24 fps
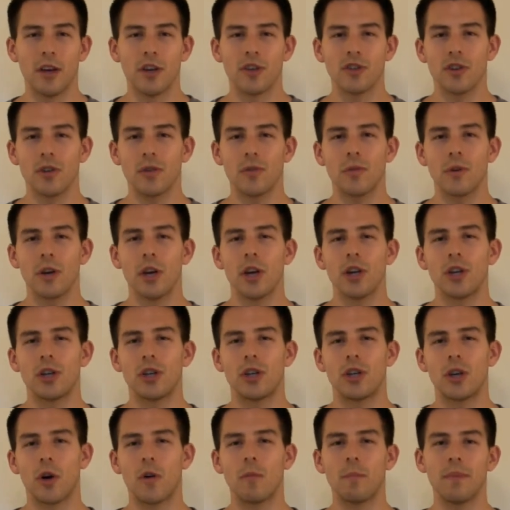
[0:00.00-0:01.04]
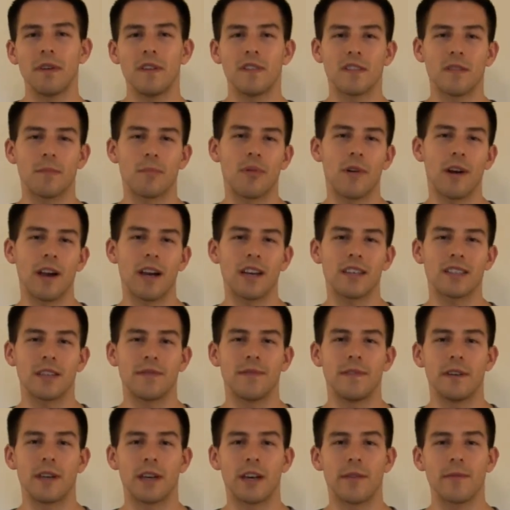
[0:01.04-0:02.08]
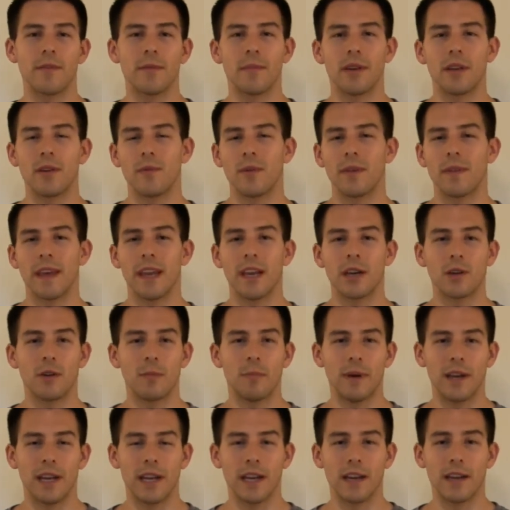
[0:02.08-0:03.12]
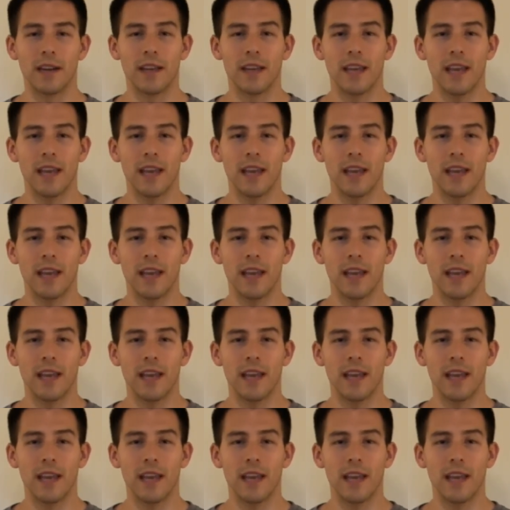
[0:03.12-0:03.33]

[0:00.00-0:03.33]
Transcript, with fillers: So don't be surprised if you come to me with ankle pain